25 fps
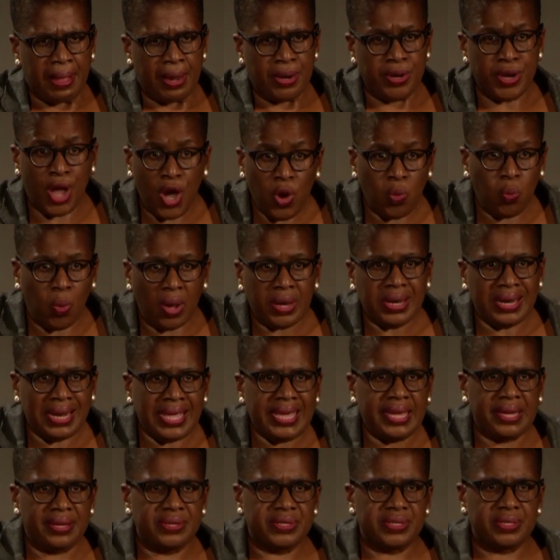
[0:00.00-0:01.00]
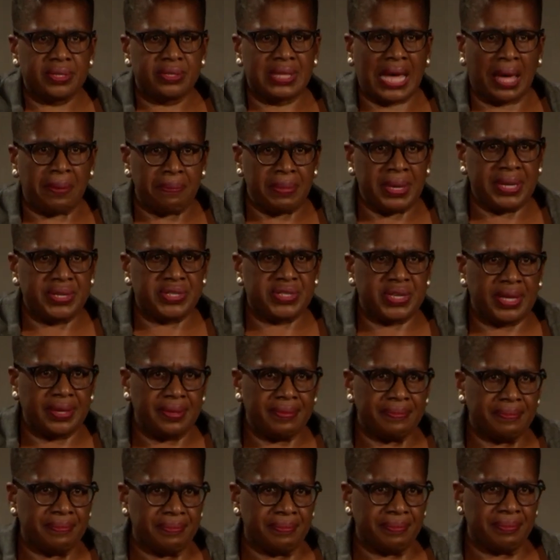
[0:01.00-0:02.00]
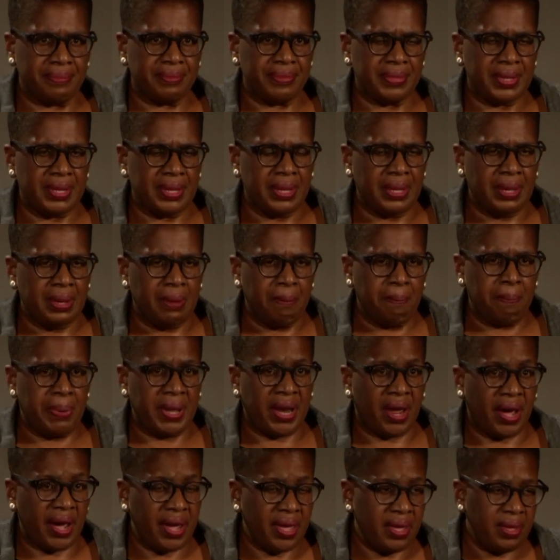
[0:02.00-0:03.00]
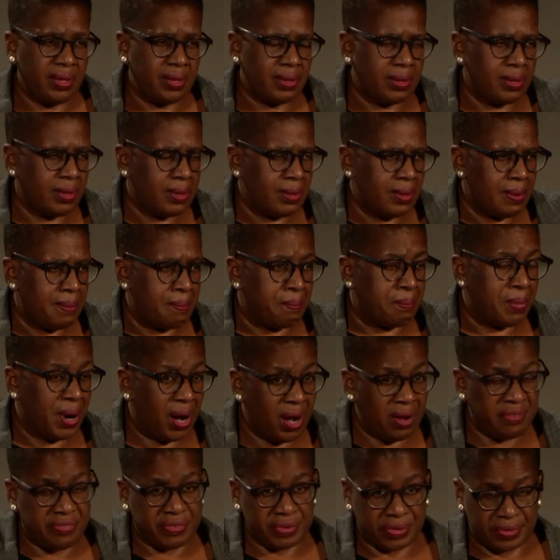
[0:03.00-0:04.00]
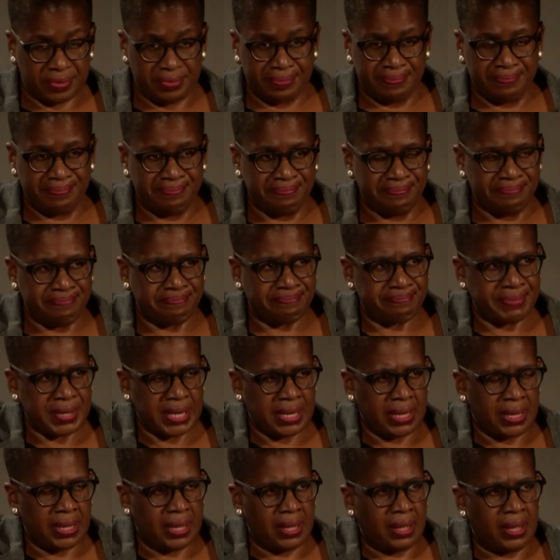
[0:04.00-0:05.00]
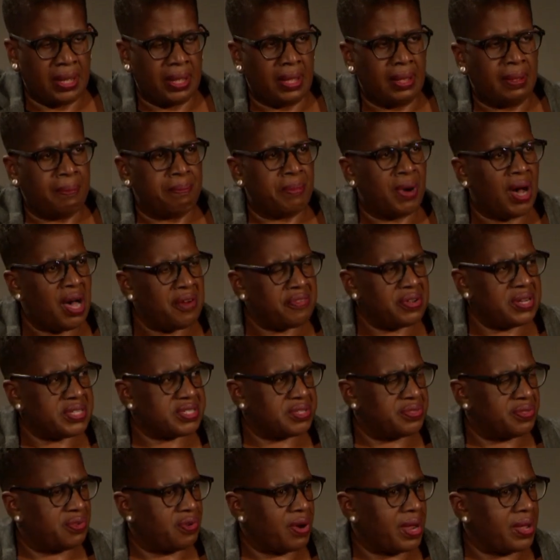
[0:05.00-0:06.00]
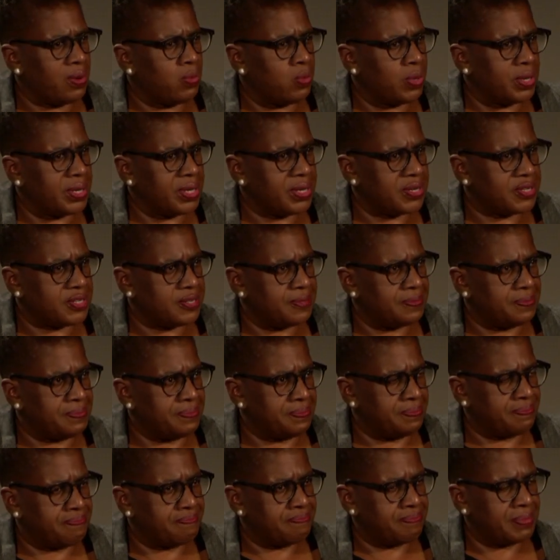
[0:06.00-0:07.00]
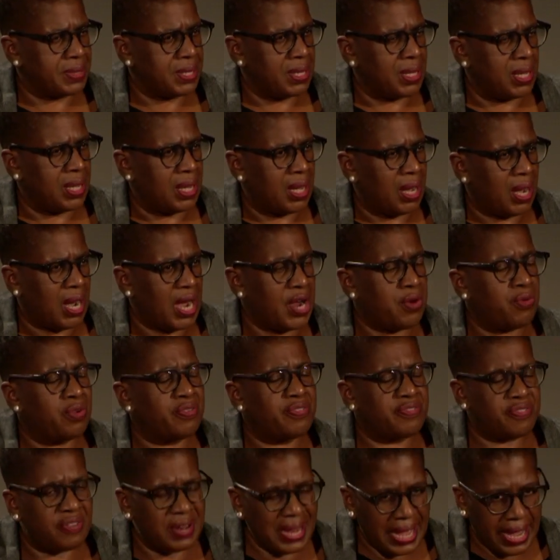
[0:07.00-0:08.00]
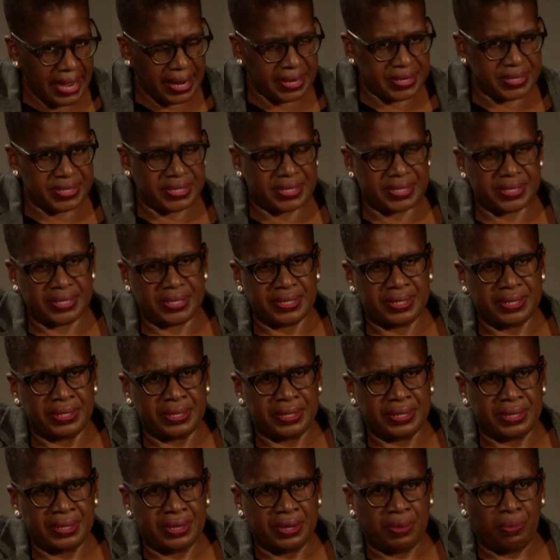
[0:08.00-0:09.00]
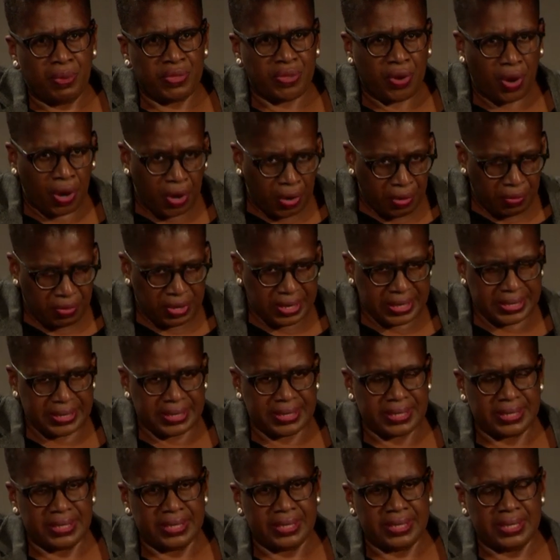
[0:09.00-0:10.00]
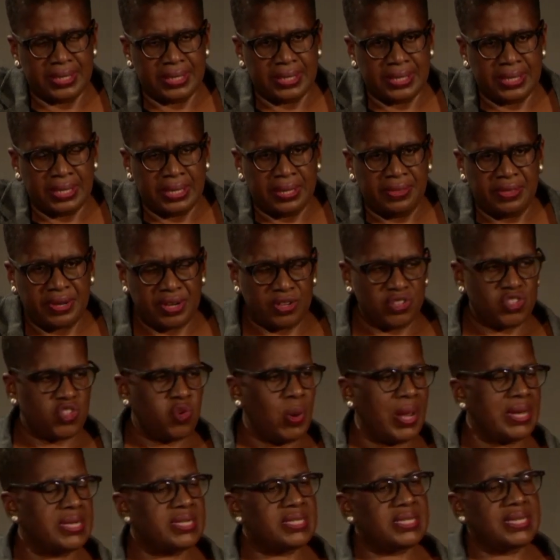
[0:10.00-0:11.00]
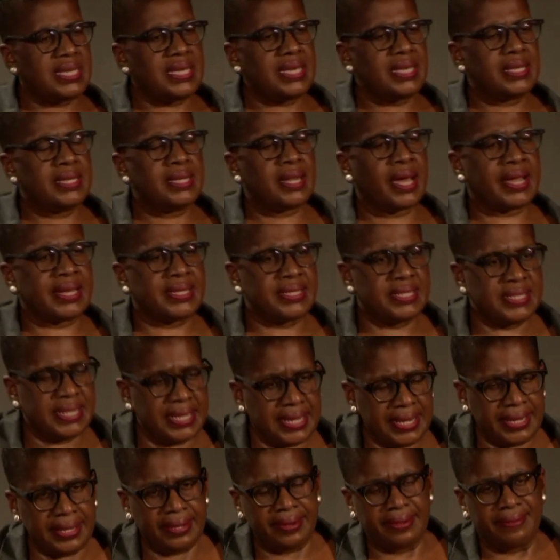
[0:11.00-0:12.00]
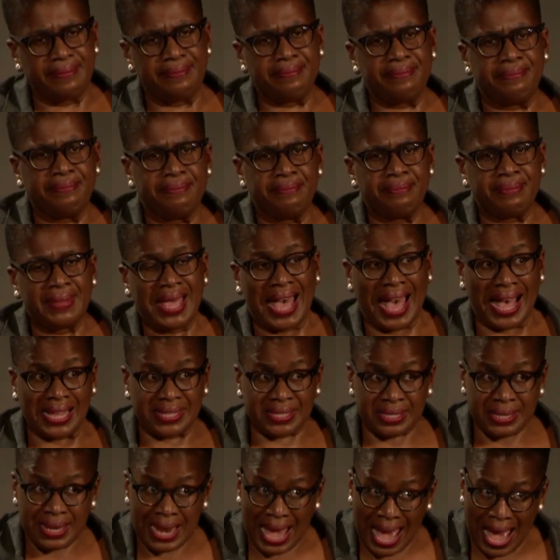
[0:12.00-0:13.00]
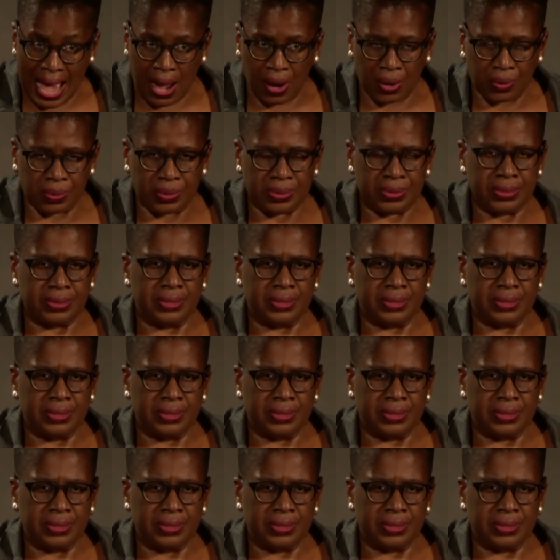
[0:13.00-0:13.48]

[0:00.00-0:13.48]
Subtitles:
No one leaked that meeting, but I marvel. Marvel isn't the right word. I reflect with horror that in 2019, as of now,